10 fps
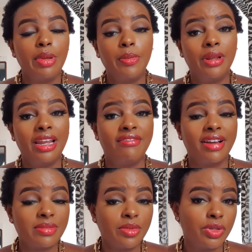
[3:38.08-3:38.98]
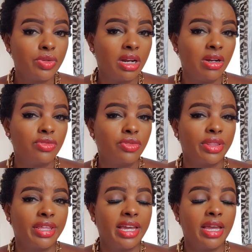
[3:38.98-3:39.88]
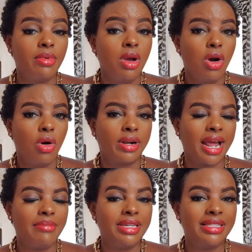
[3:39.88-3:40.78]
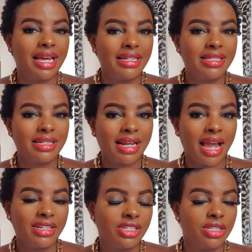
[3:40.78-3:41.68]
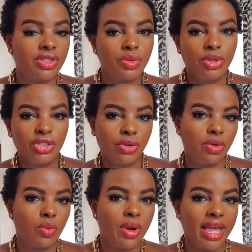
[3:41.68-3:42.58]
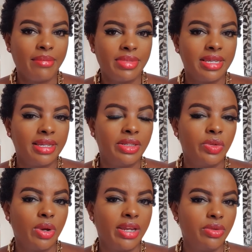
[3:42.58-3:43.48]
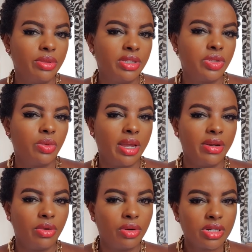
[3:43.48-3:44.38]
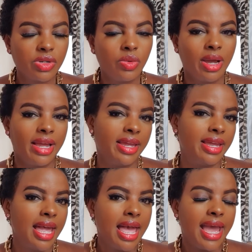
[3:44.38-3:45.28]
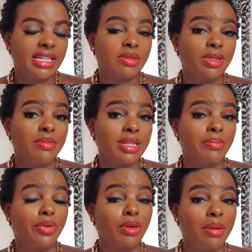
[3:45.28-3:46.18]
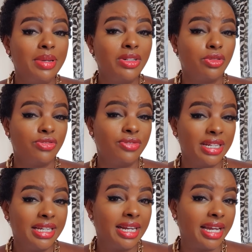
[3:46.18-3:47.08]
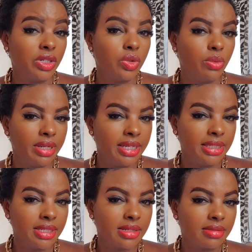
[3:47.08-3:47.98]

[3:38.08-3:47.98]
have asked me to do a lot for them, or I'm in that catch situation where I'm thinking, do I do this? Do I not? Do I? And sometimes I'm probably not feeling like doing it.